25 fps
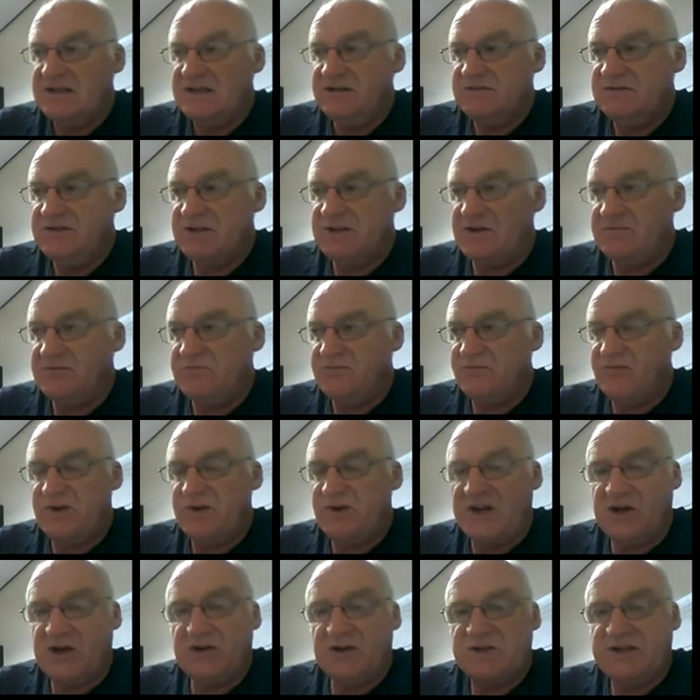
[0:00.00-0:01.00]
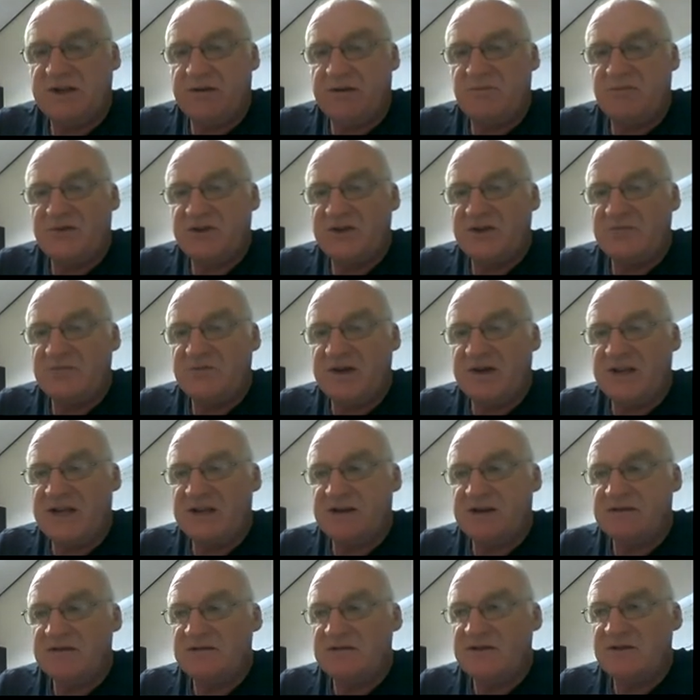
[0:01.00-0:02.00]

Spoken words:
So pretty good temperature split.